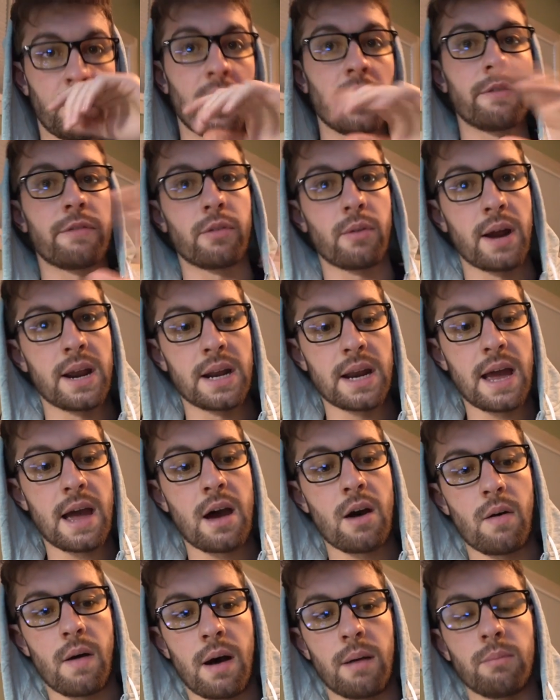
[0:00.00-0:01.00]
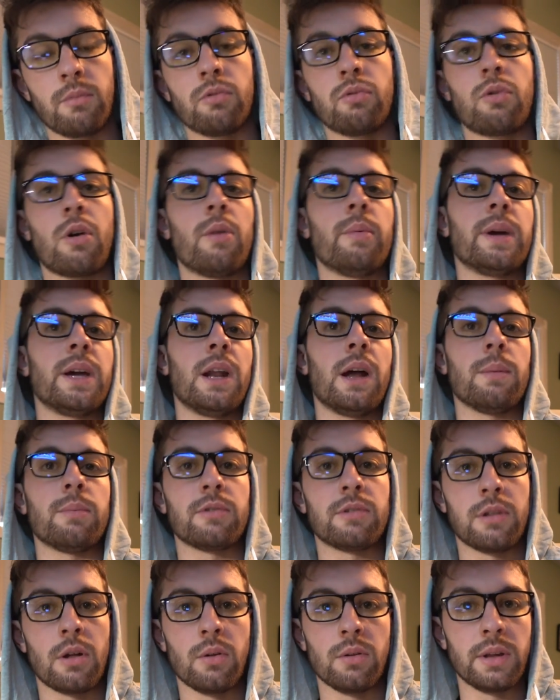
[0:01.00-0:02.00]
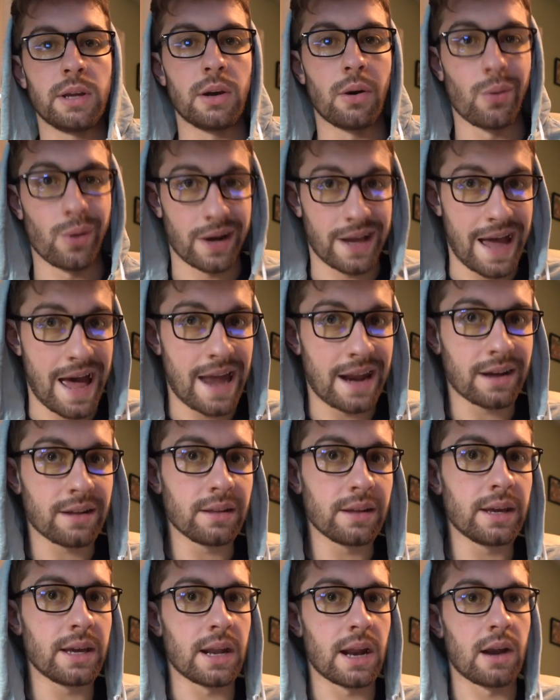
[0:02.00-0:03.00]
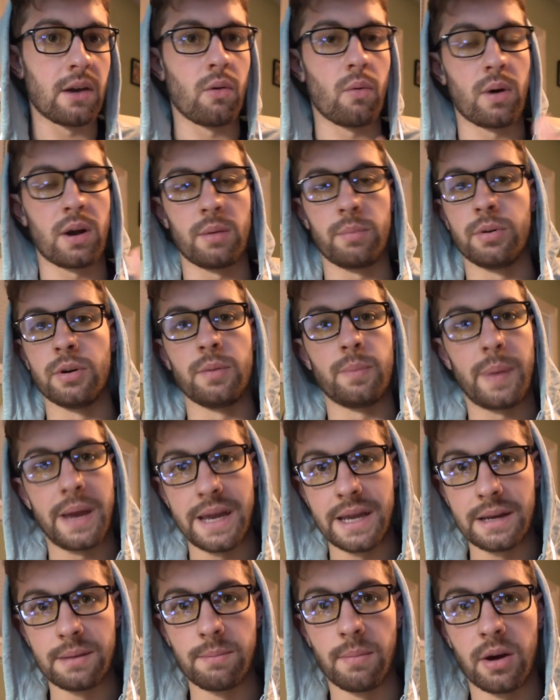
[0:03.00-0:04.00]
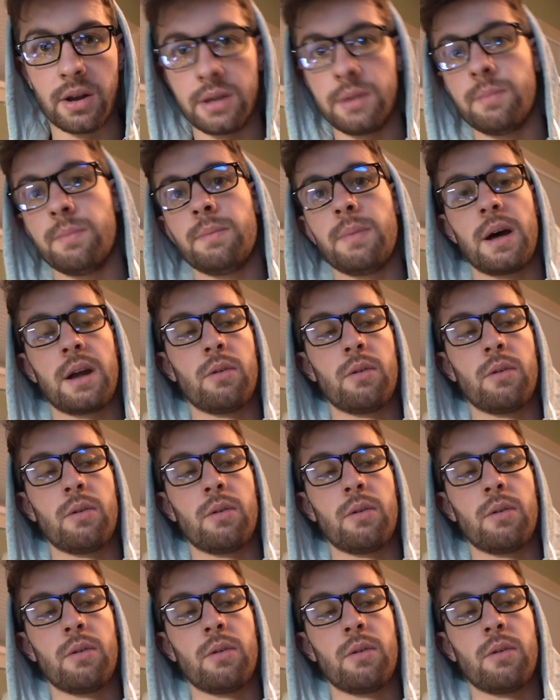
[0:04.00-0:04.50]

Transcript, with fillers: But for right now, I'm growing it up slowly, organically, and I don't want to put paid money,